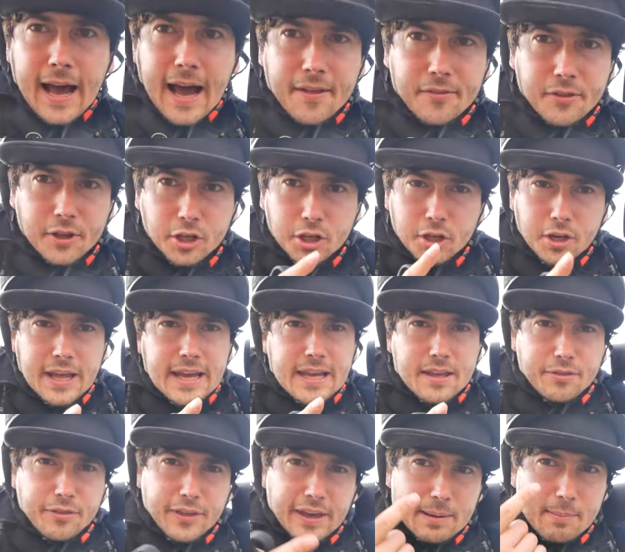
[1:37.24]
And the
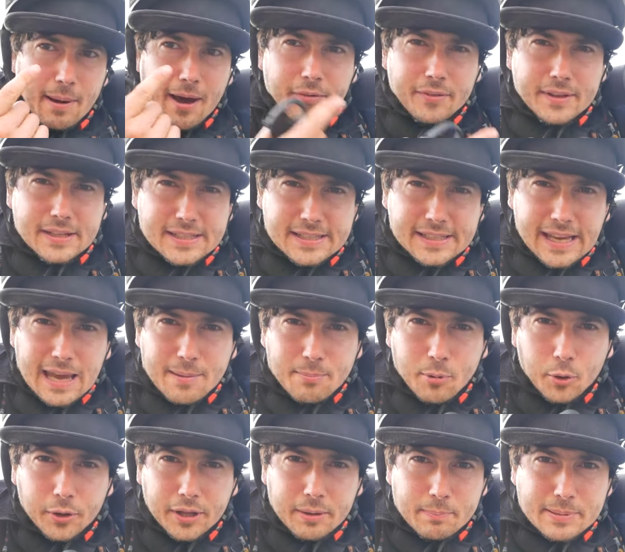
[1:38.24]
unique thing about this
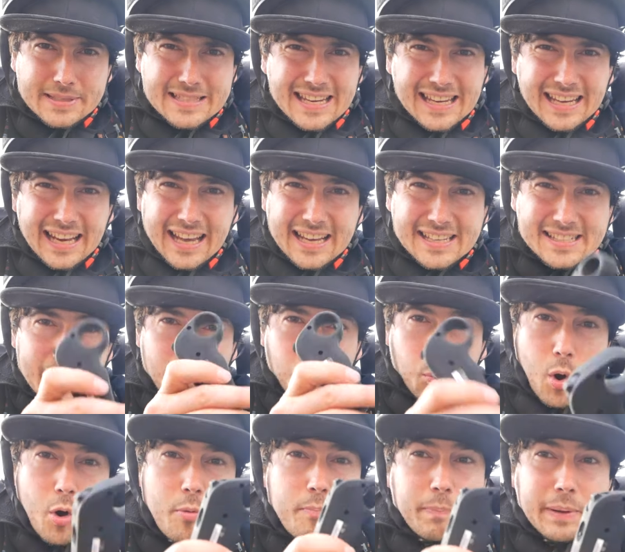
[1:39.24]
skateboard in particular is I
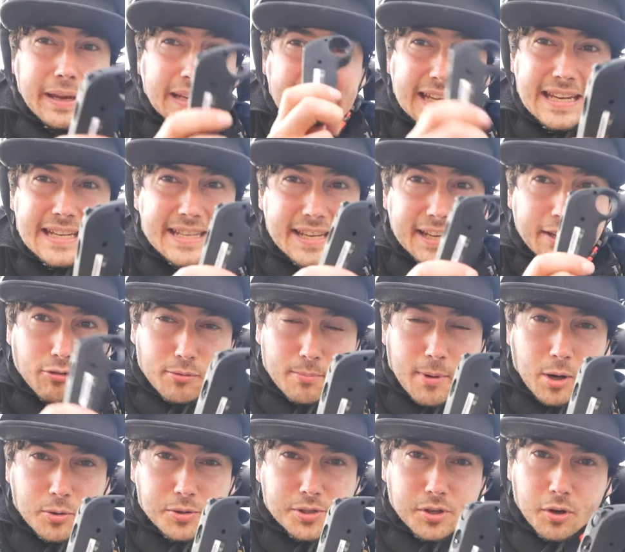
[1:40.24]
won't be needing a
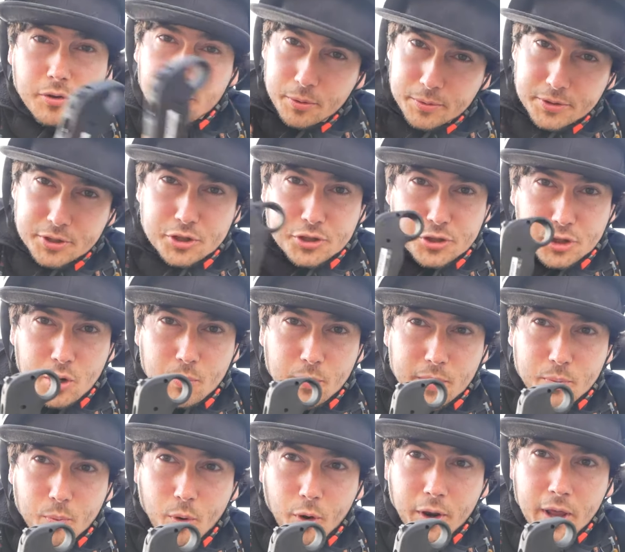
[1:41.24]
remote, although it does come
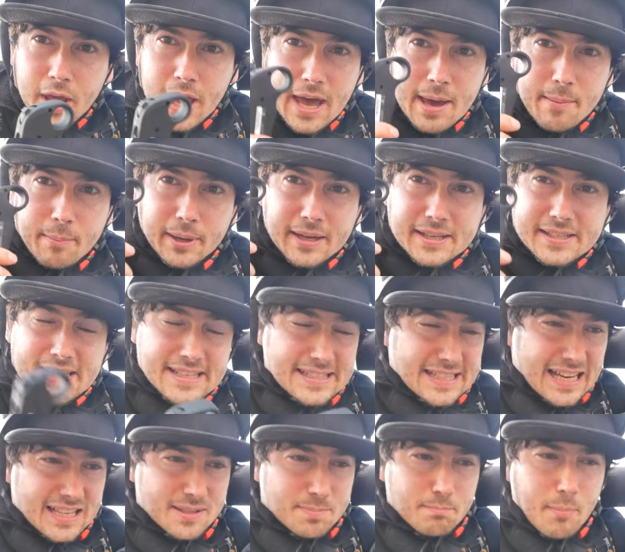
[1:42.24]
with one, because this
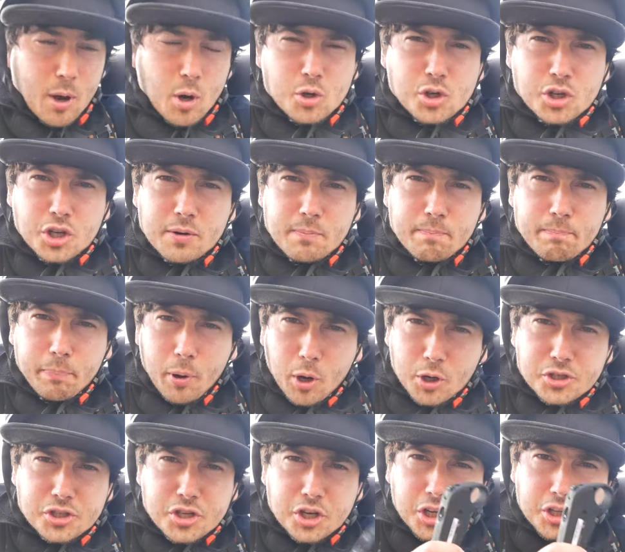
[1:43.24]
has motion
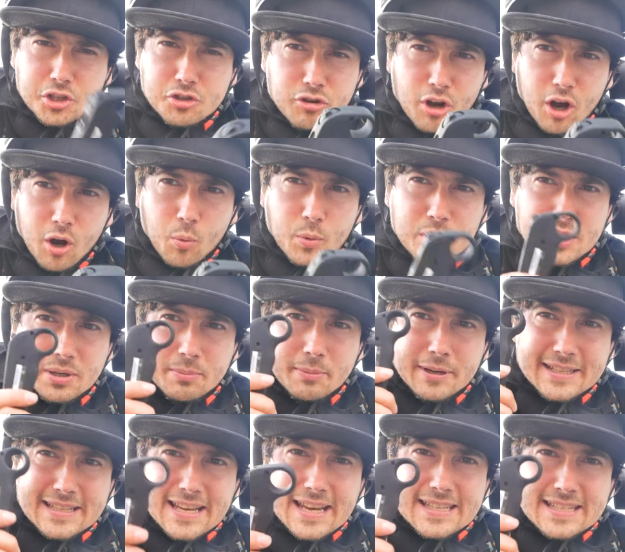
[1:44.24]
posture control, which I'm
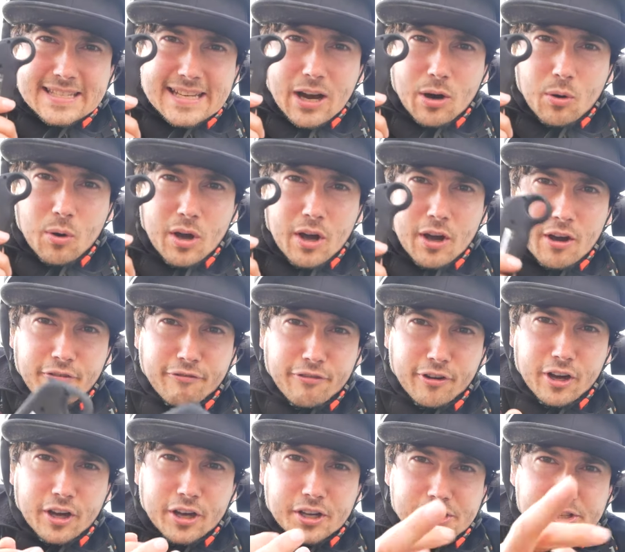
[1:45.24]
going to test out
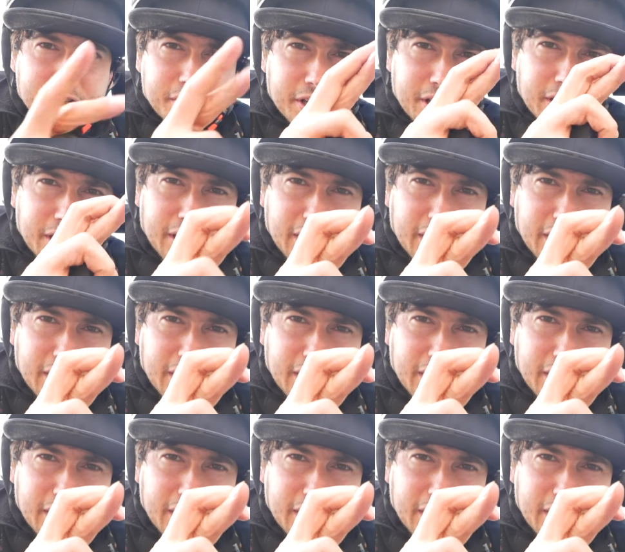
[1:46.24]
first.